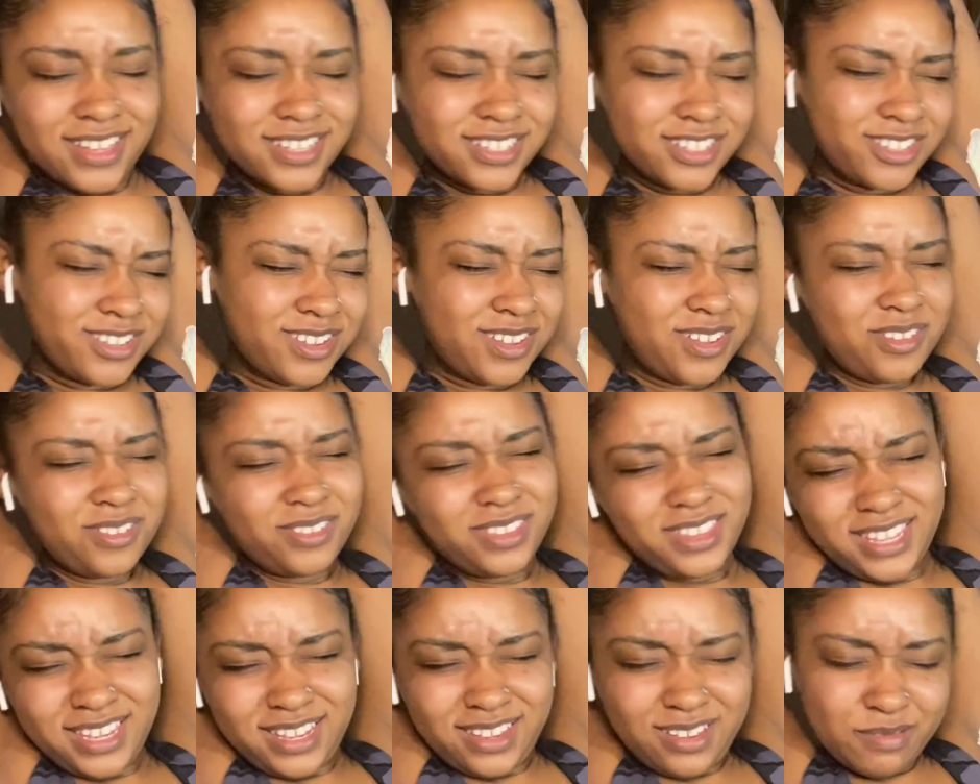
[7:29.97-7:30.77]
Don't
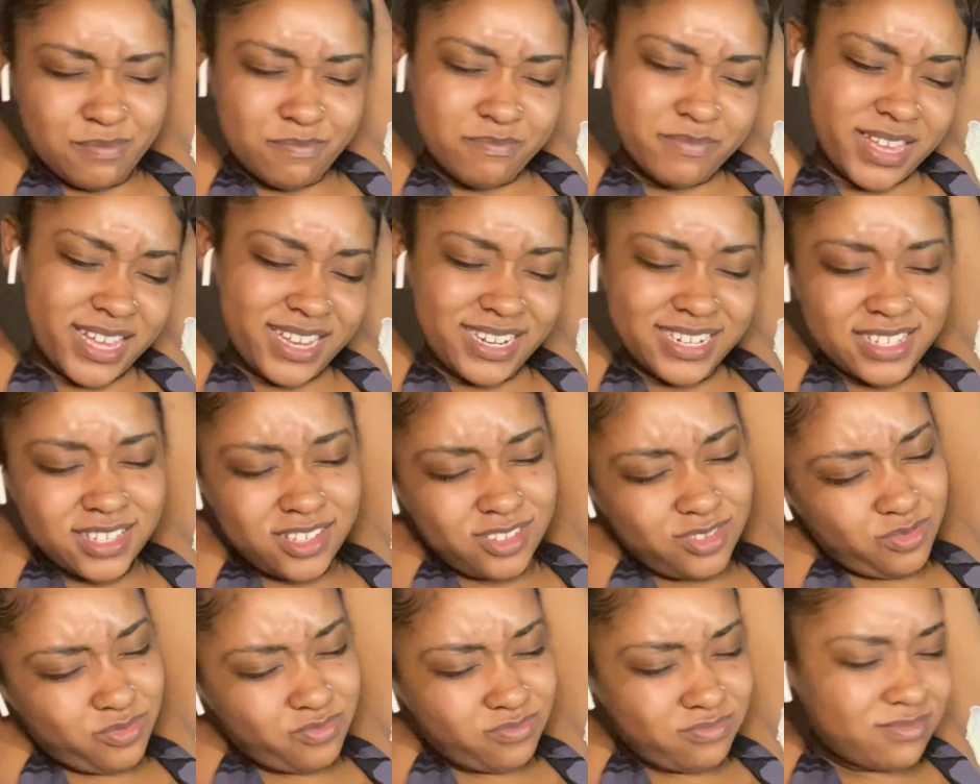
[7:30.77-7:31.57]
think about it
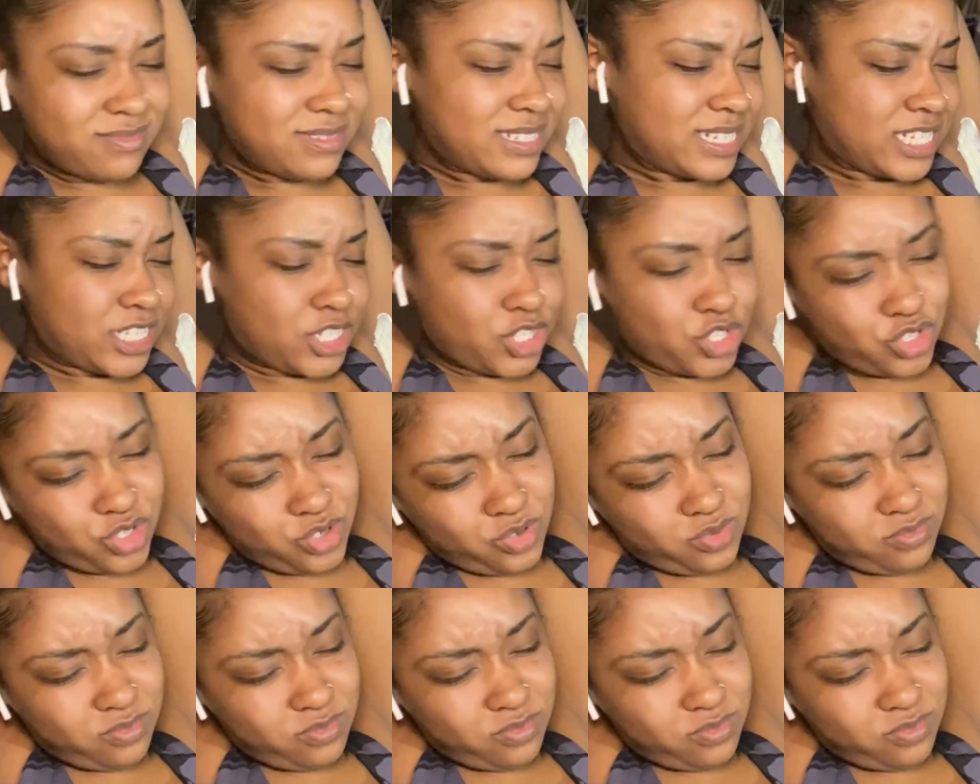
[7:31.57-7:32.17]
too much.